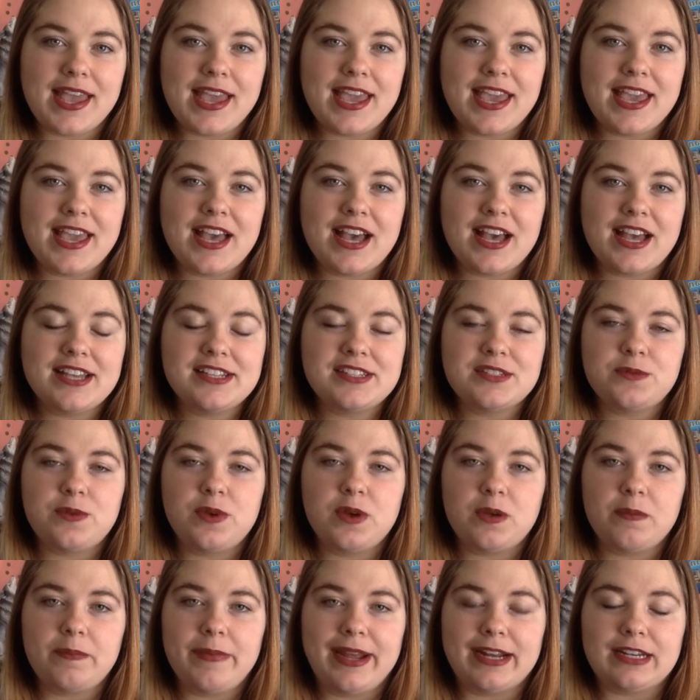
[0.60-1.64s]
Hey guys, and
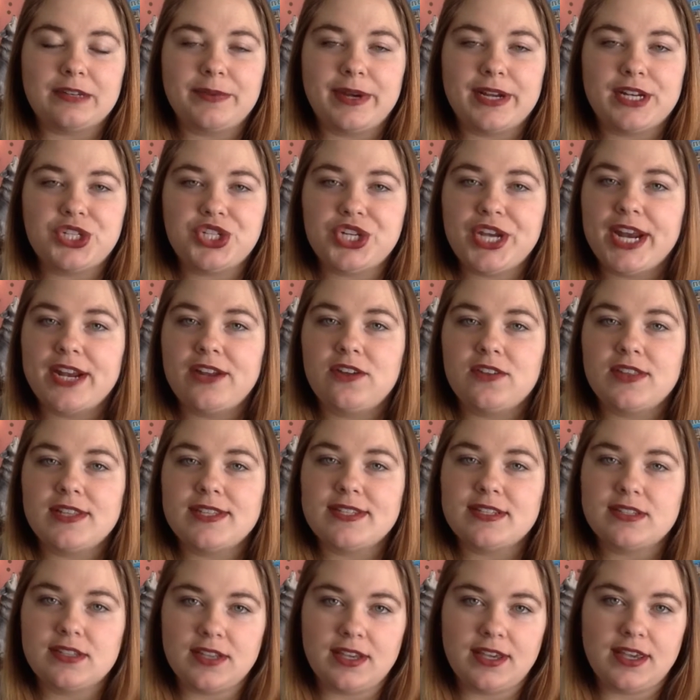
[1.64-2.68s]
welcome back to my channel.
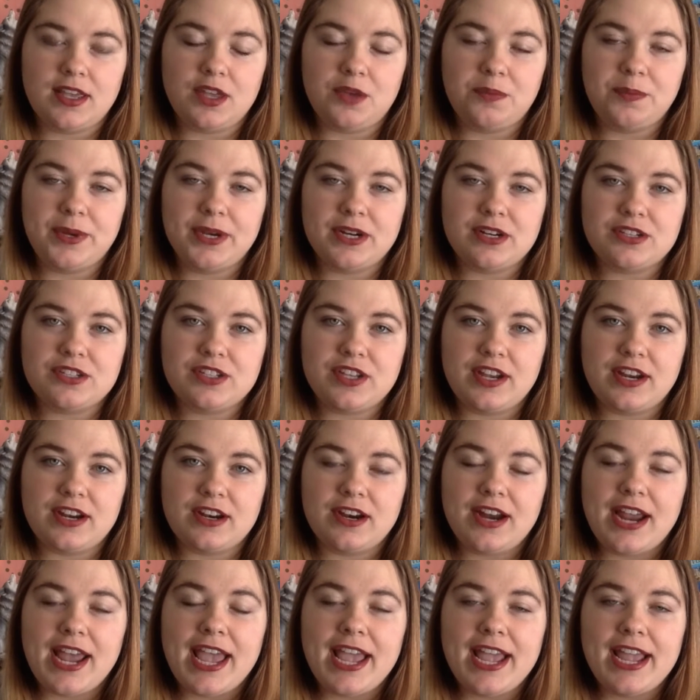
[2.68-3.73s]
This is E.L. Pierce
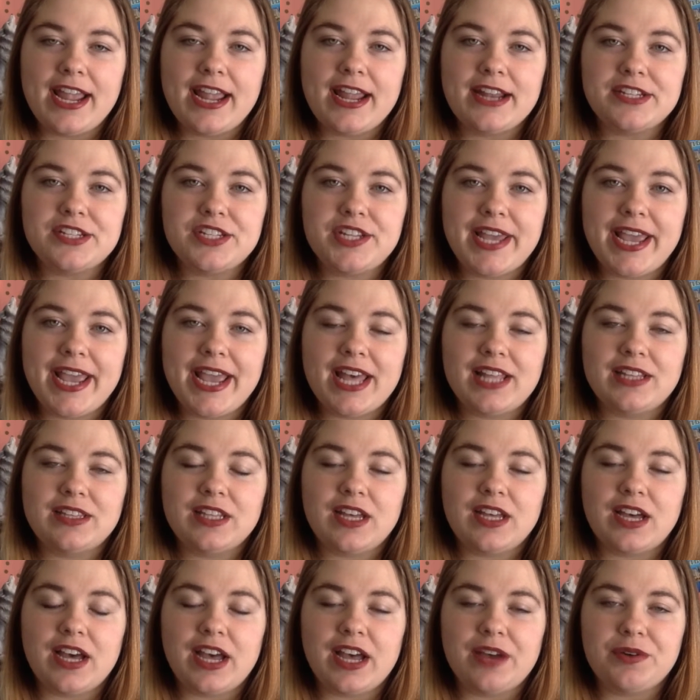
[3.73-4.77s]
here, and today I
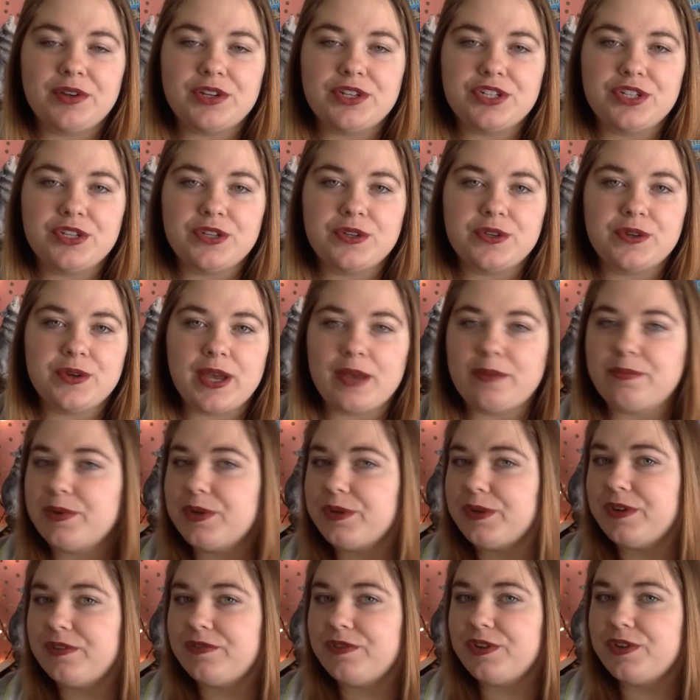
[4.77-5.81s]
thought I would do a
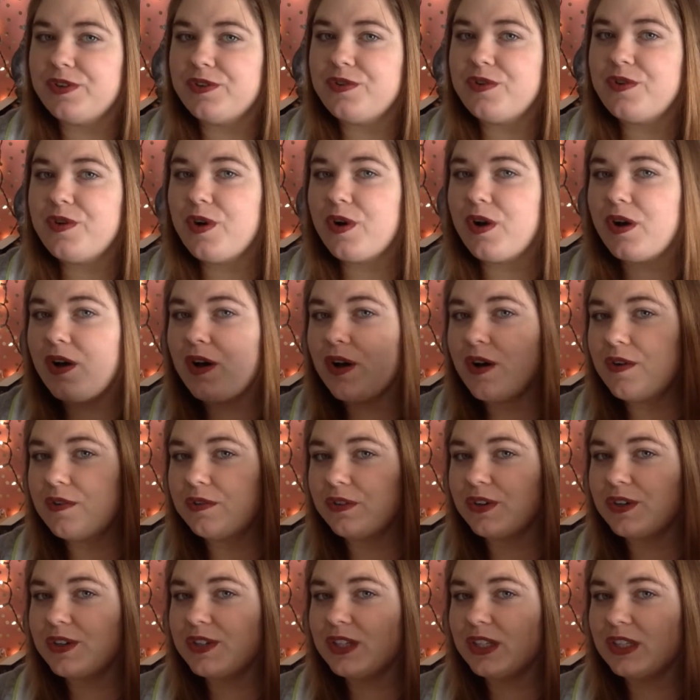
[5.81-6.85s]
book review
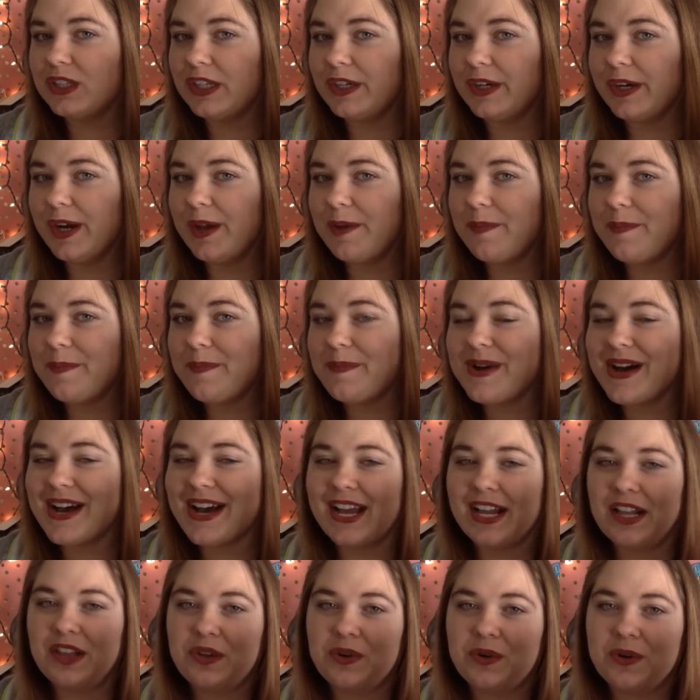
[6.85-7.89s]
over Delirium
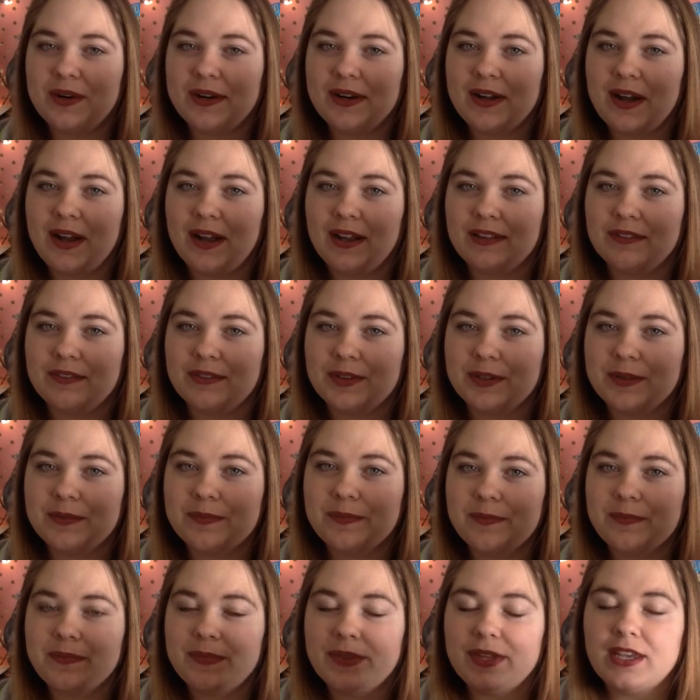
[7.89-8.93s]
by Lauren Oliver.
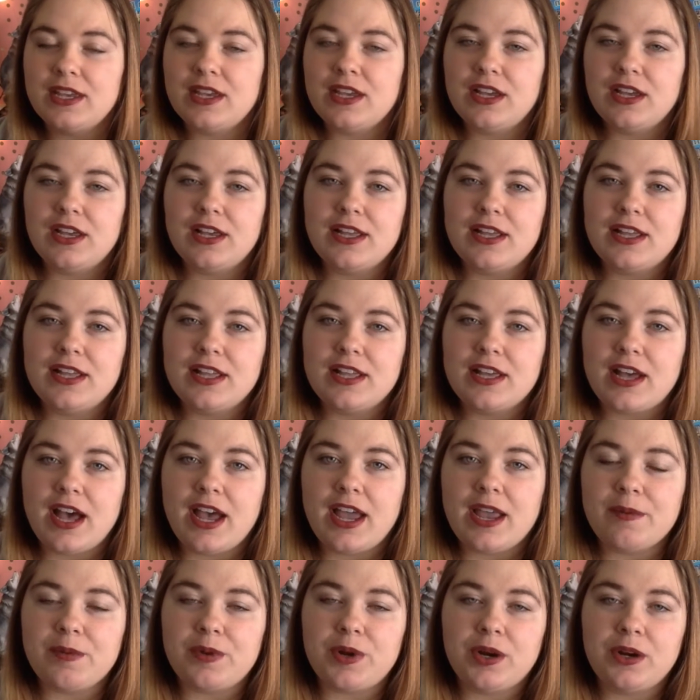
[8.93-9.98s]
I
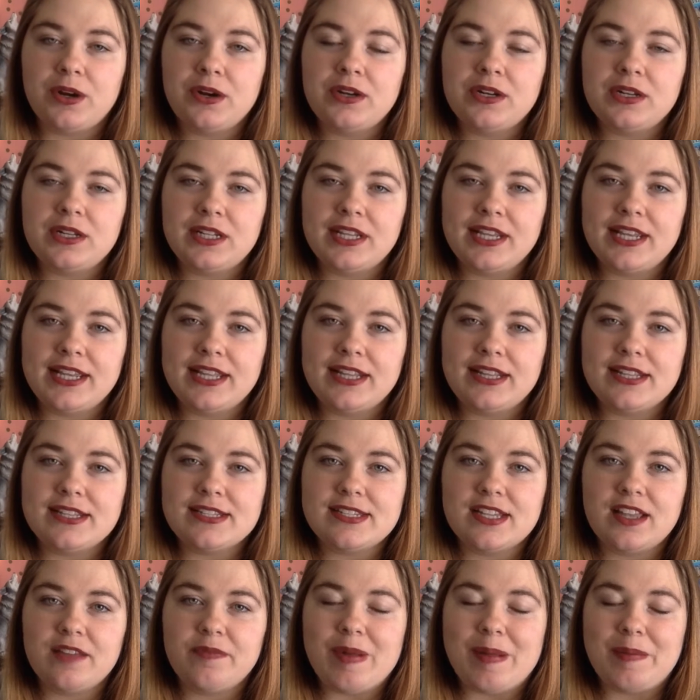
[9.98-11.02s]
am currently the
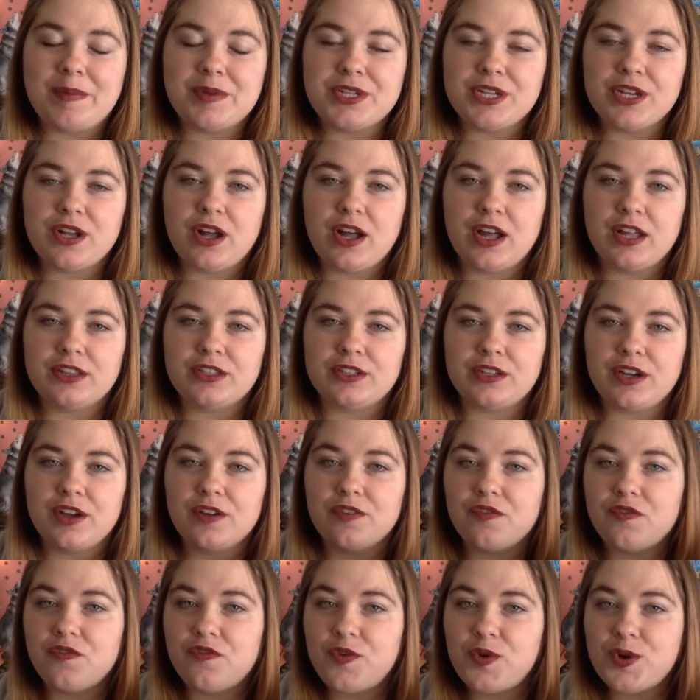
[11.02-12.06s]
self-publishing author
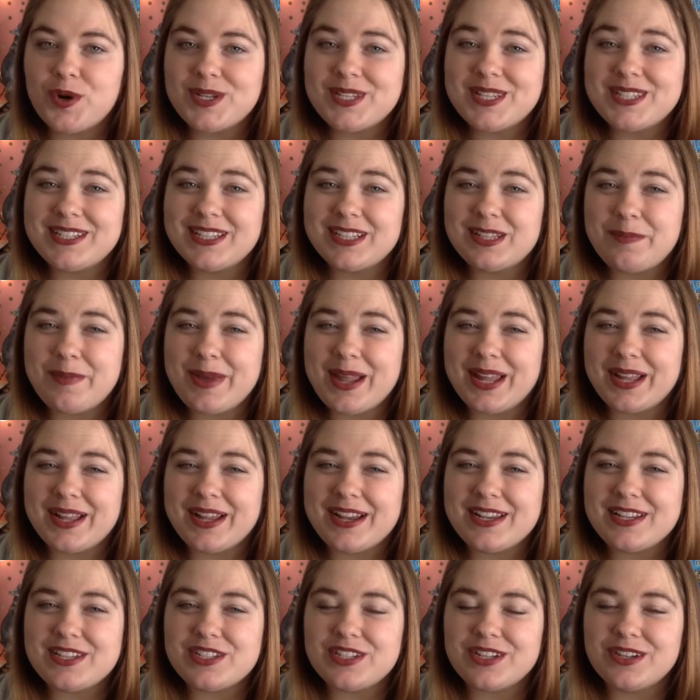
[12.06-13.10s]
of Forces in the
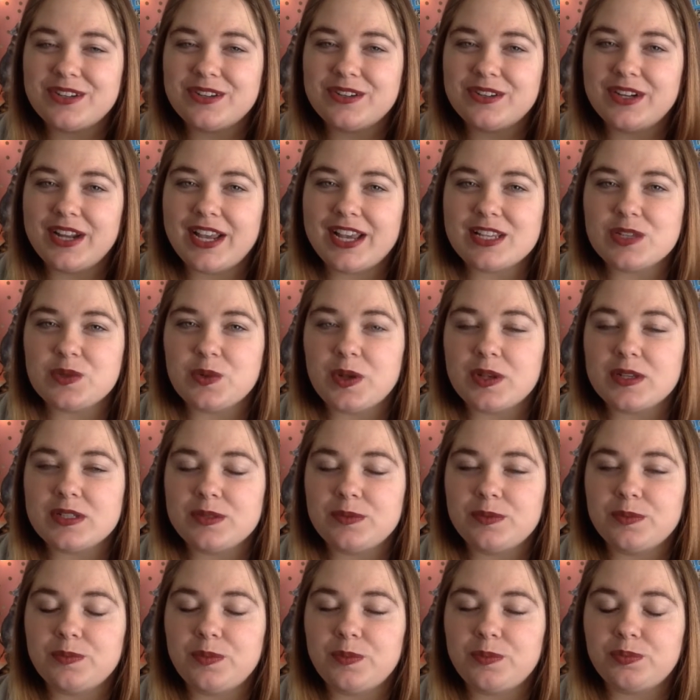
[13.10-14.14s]
Malachite Stone, as well as
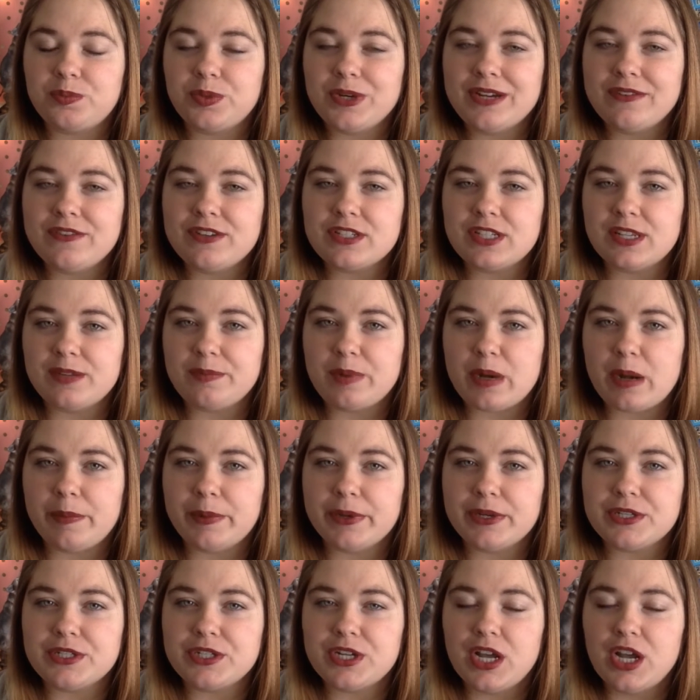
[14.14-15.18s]
the previously
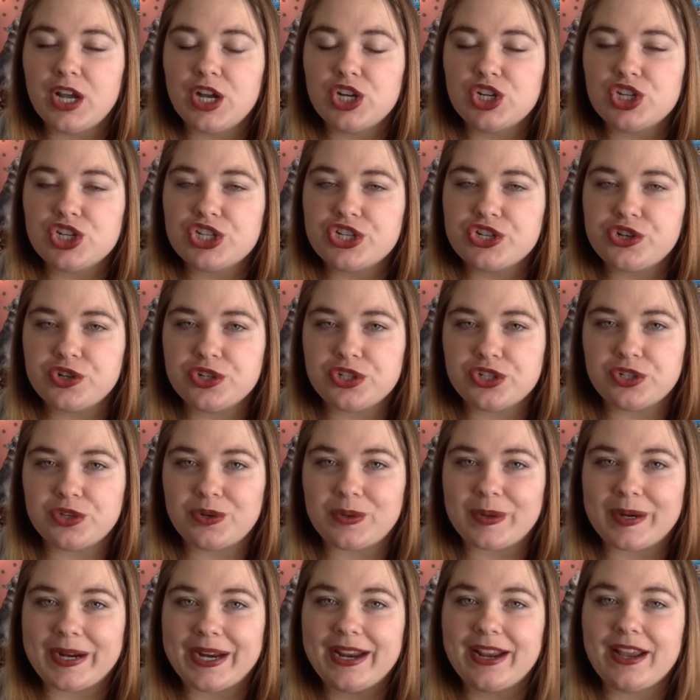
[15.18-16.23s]
published short
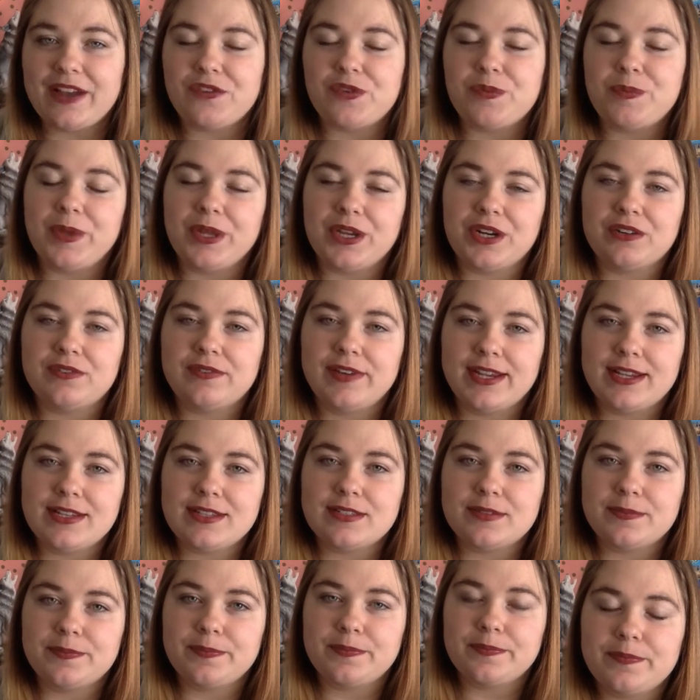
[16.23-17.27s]
story, A Familiar
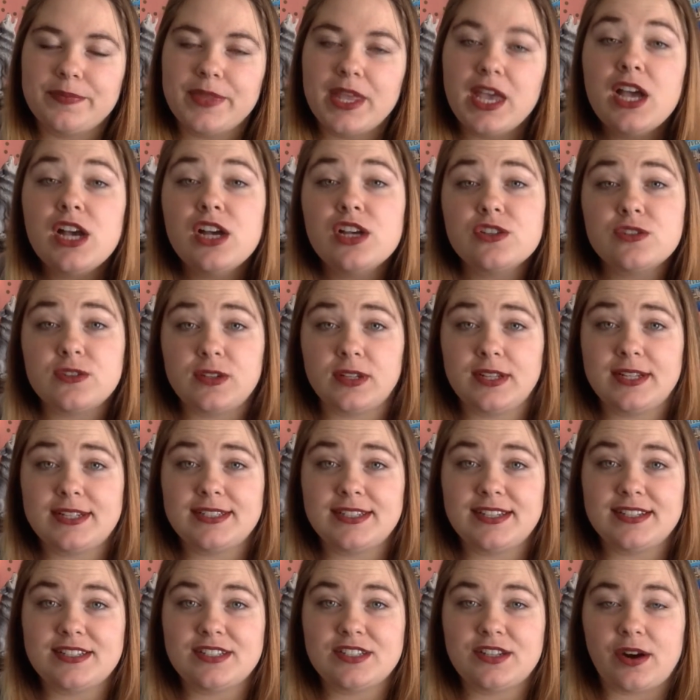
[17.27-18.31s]
Face. So let's
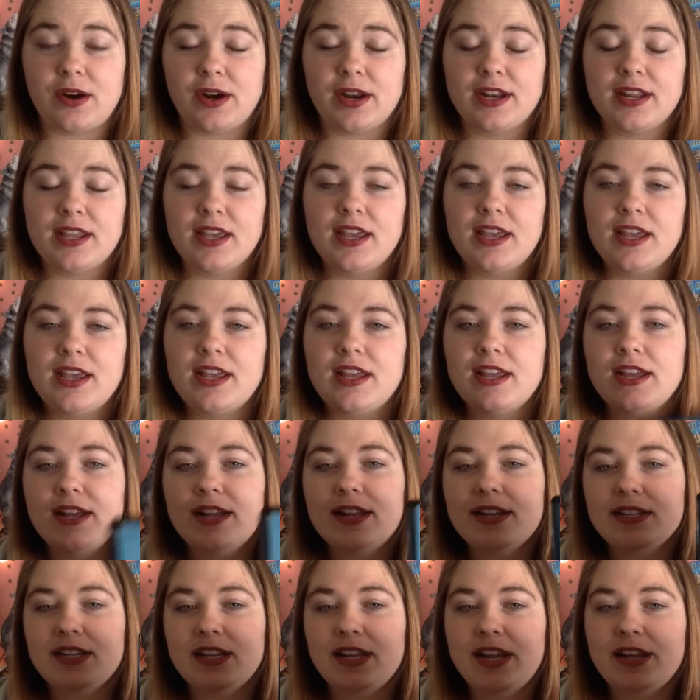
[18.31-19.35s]
get started.
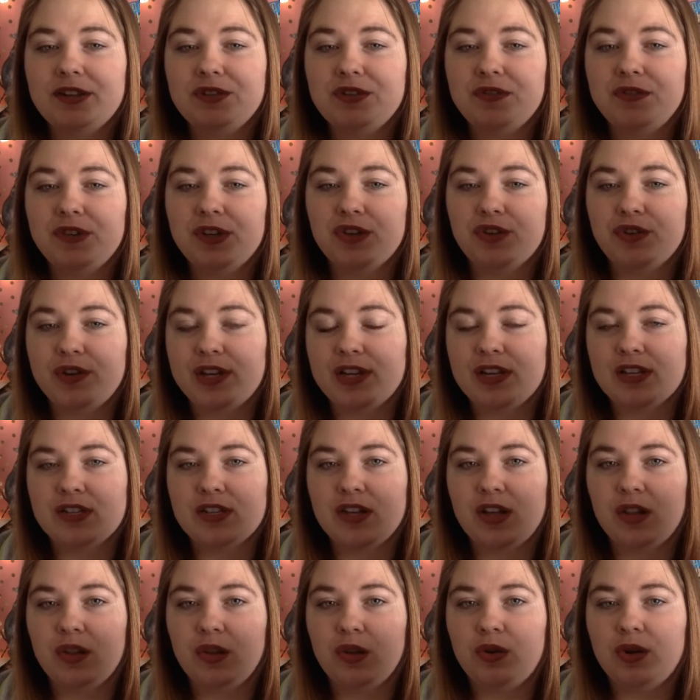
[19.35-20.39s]
Today's review is
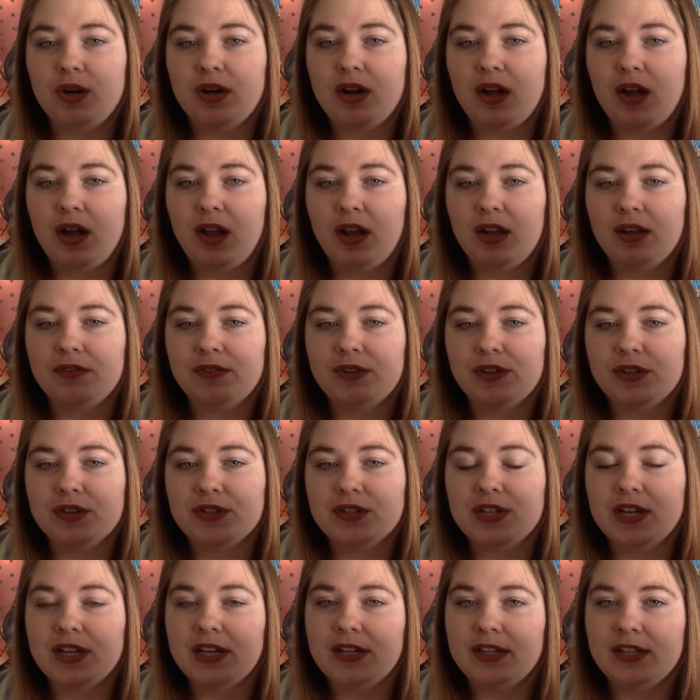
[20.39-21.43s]
Lauren
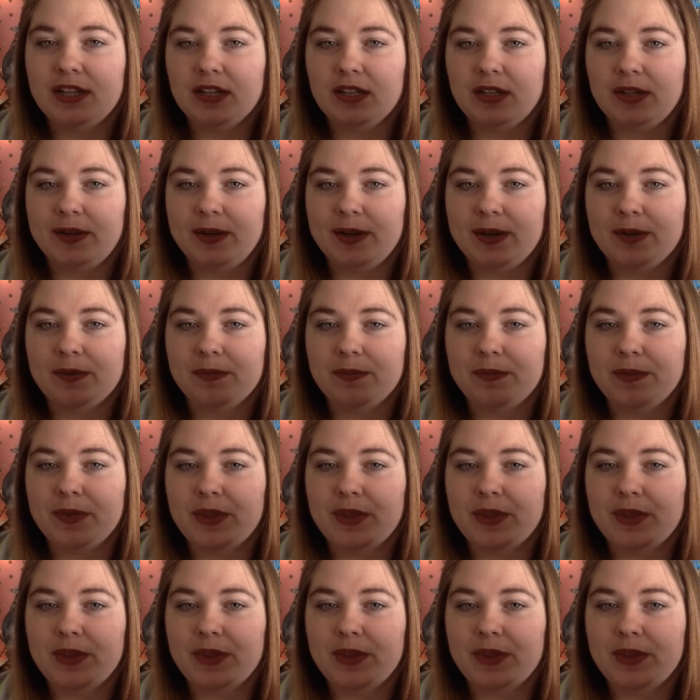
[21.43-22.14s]
Oliver's Delirium.